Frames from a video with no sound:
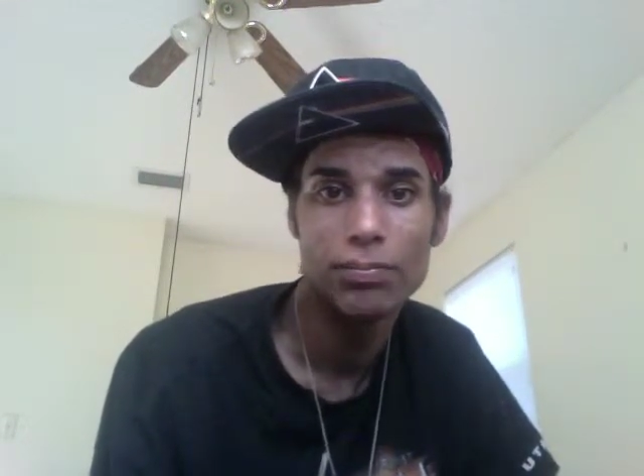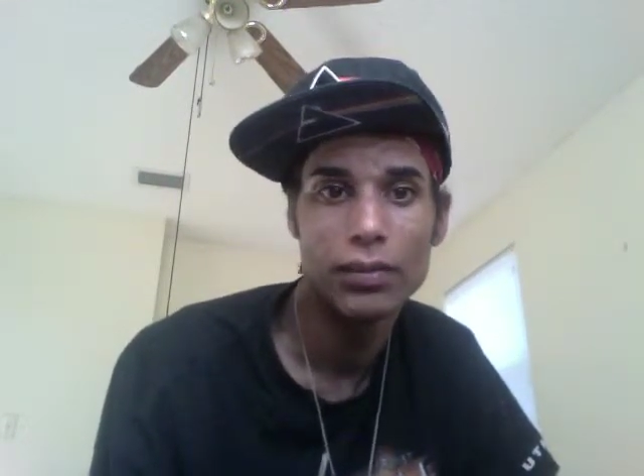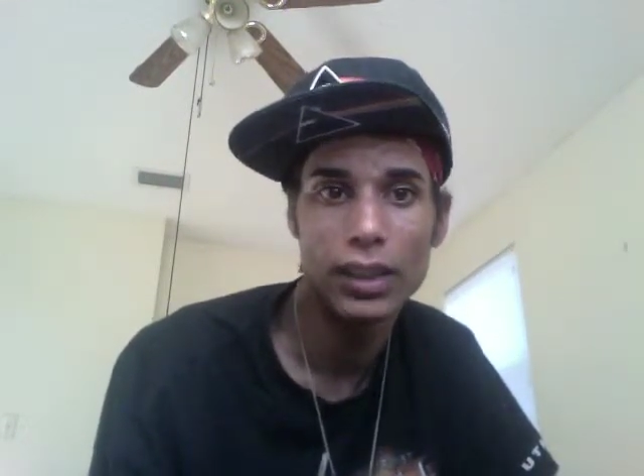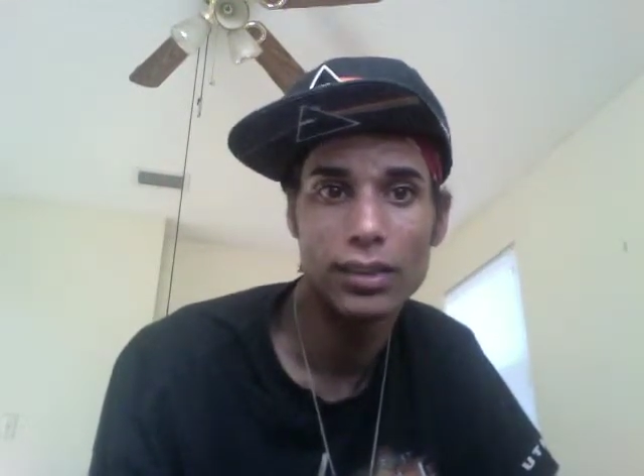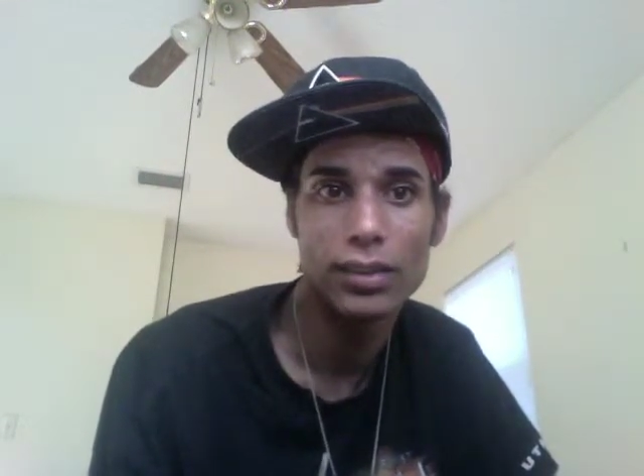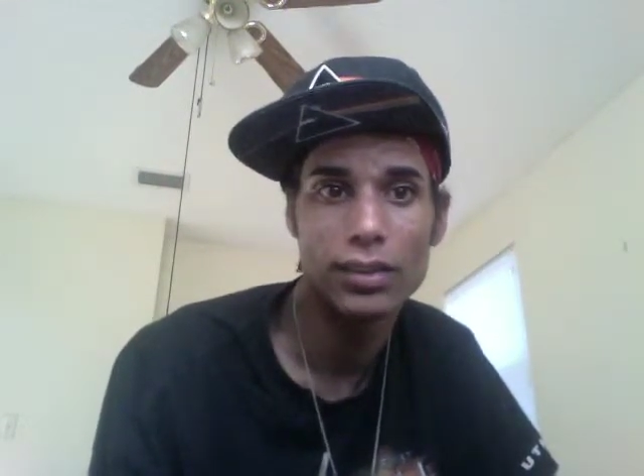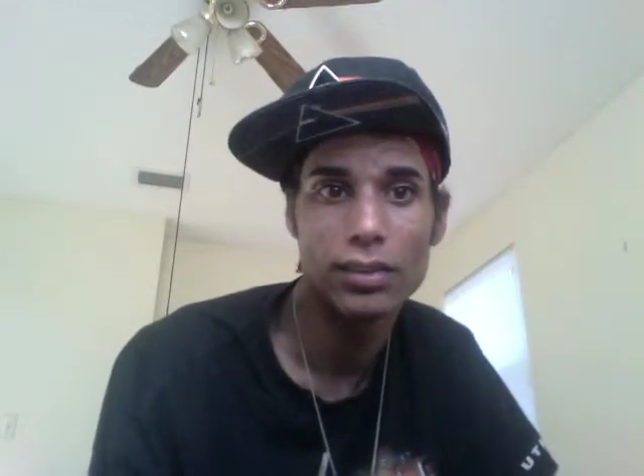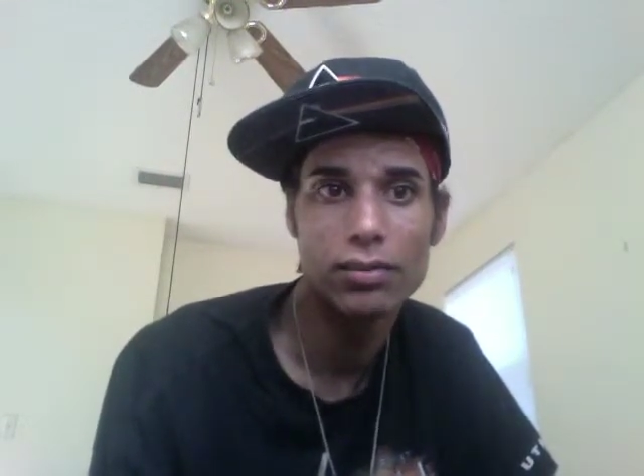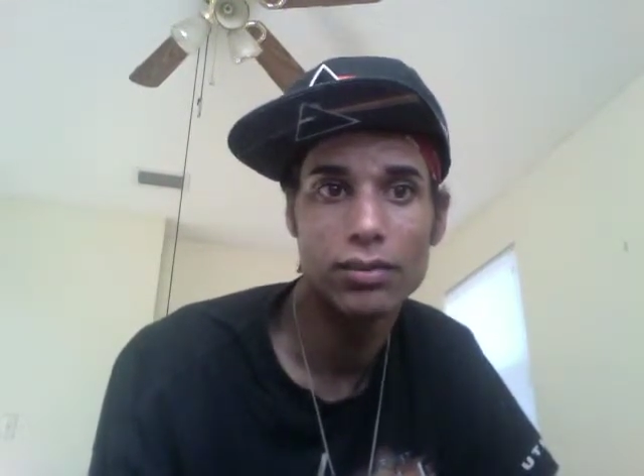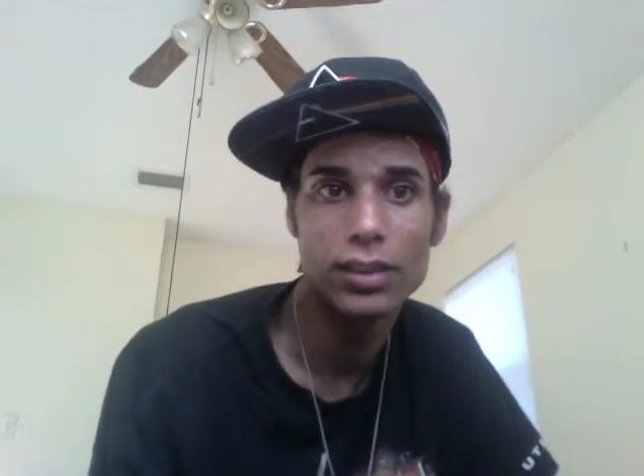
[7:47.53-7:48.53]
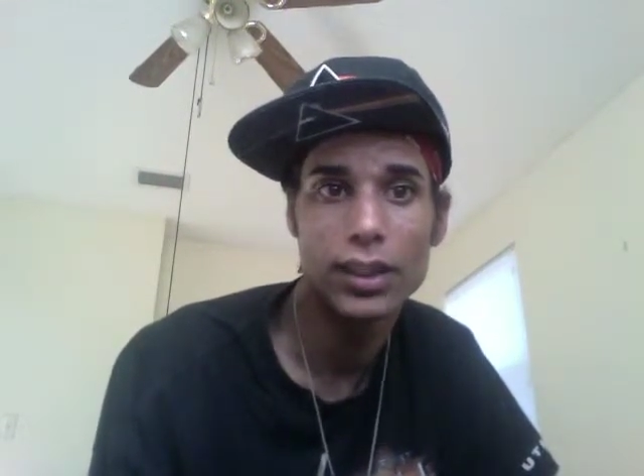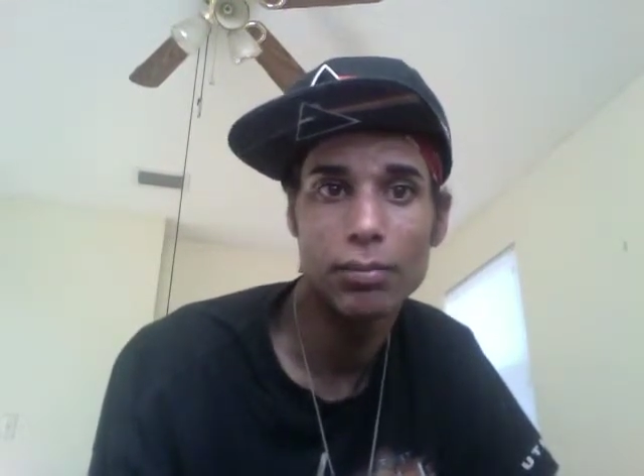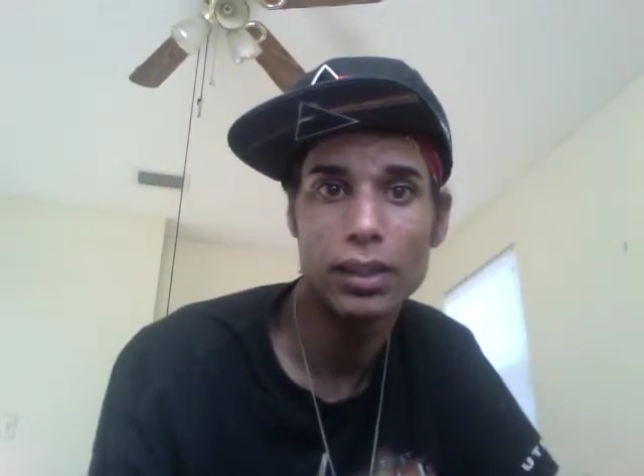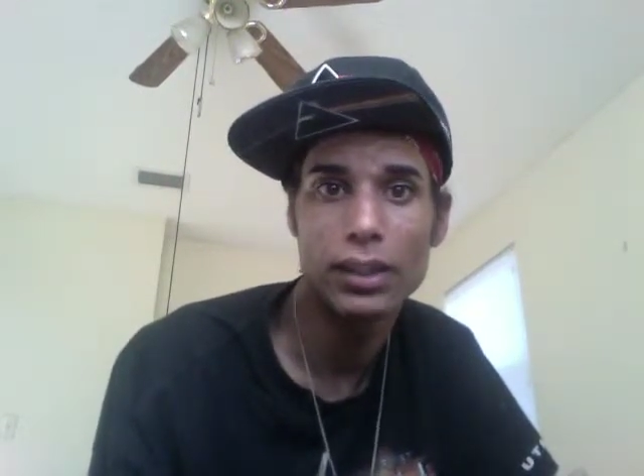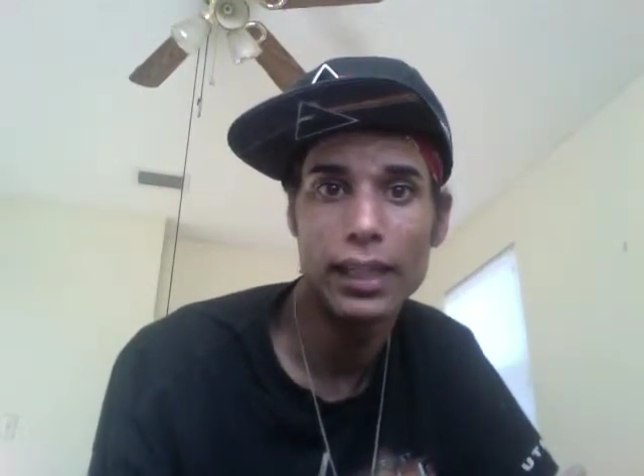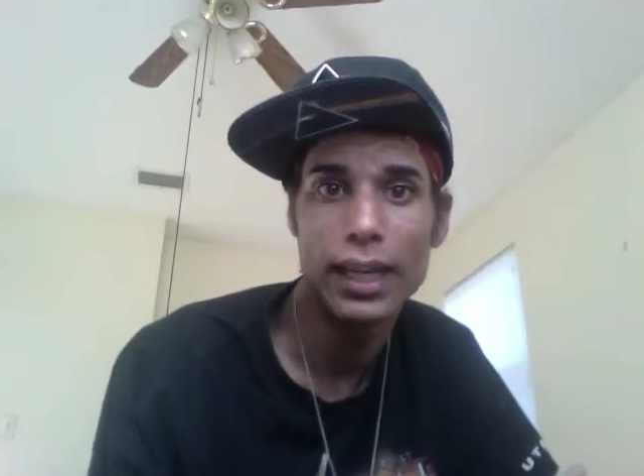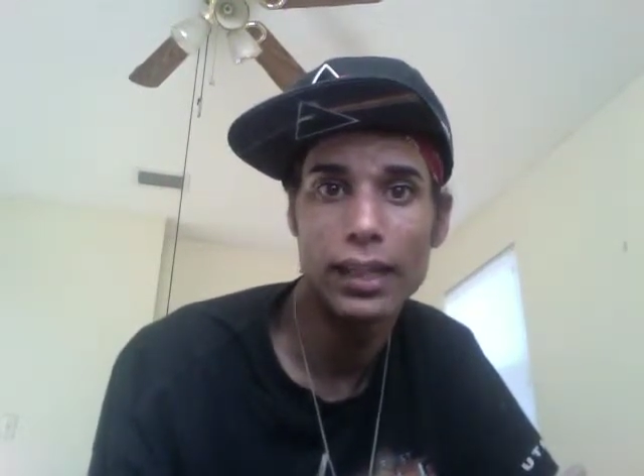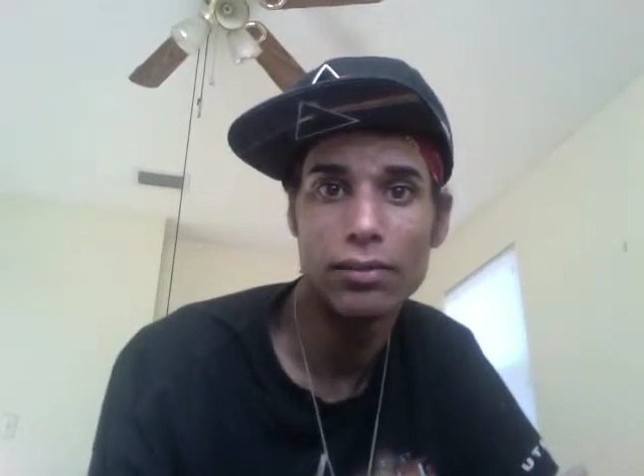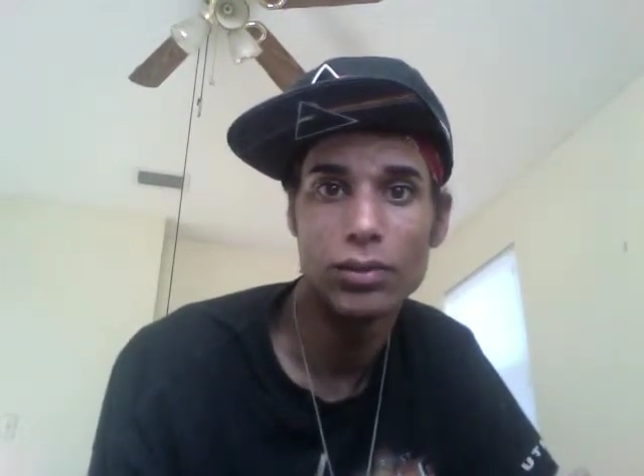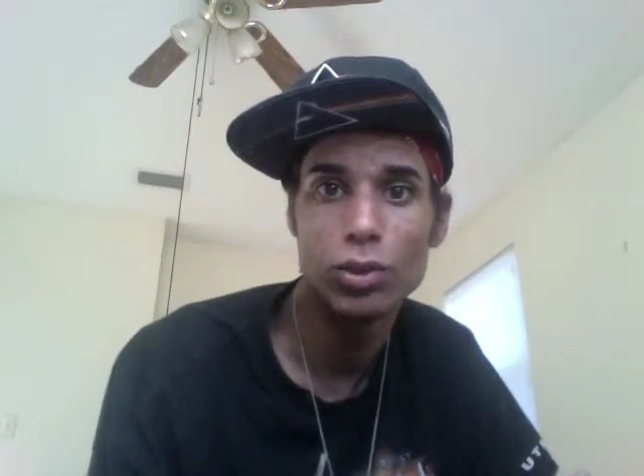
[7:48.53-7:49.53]
is something that
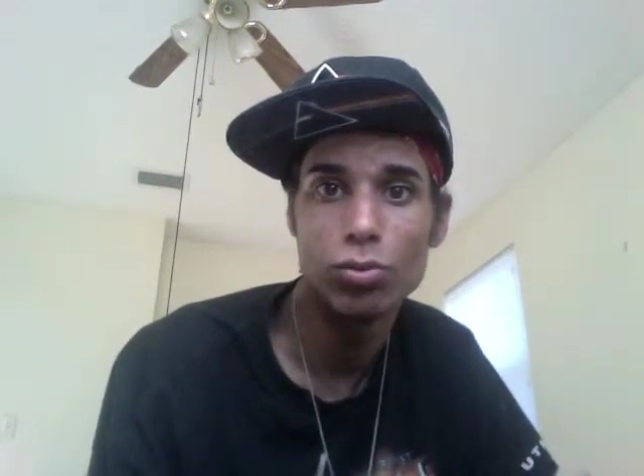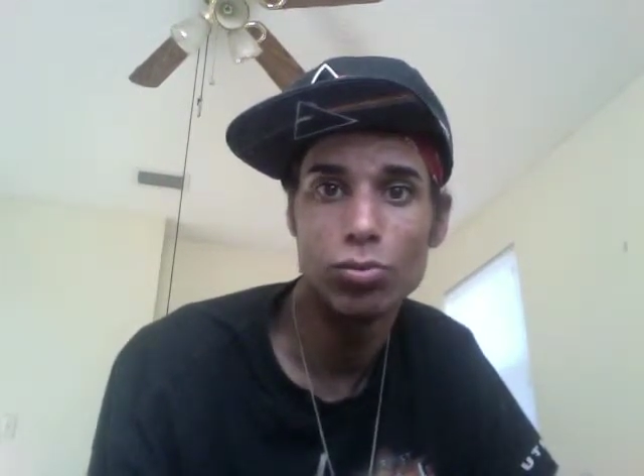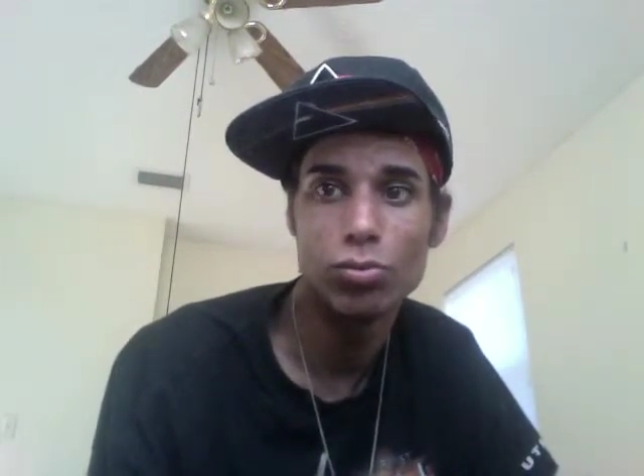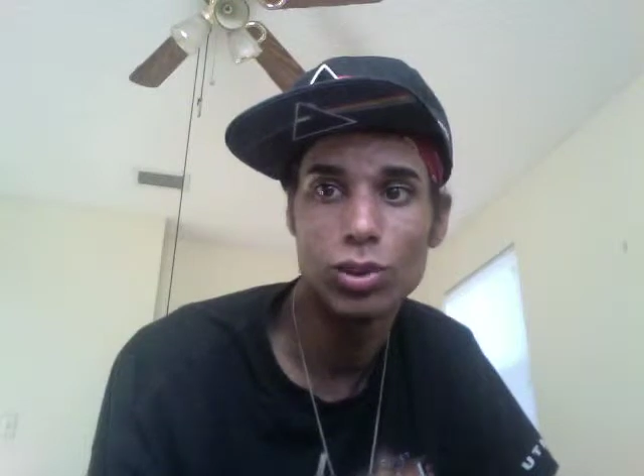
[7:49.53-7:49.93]
you